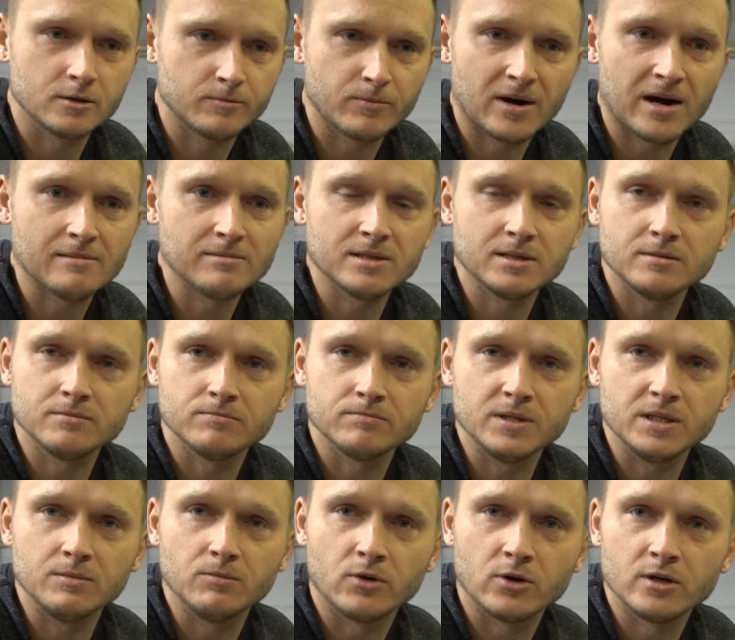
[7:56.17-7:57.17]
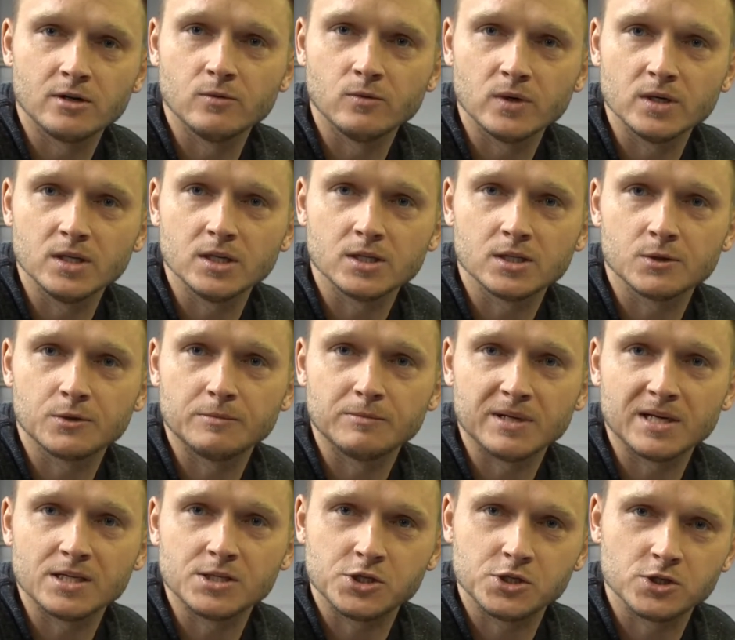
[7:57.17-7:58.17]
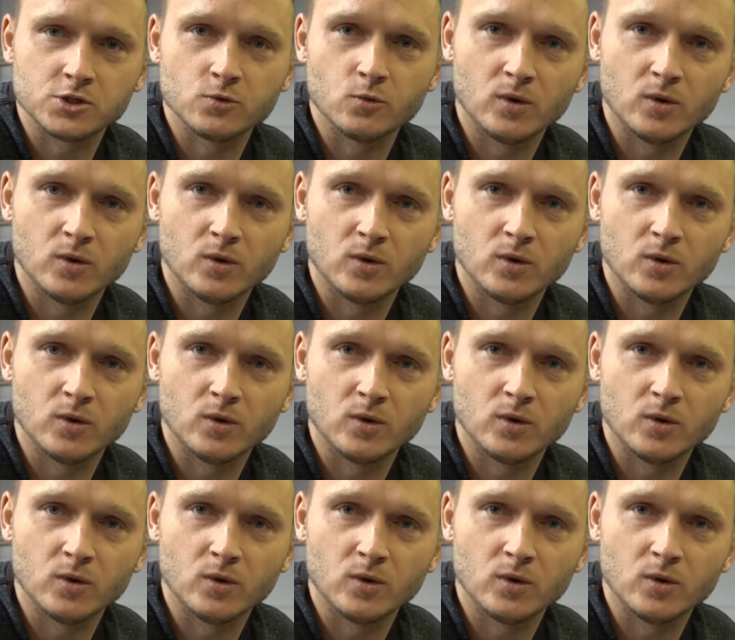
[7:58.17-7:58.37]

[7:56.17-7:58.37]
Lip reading: probably be more than willing to replace just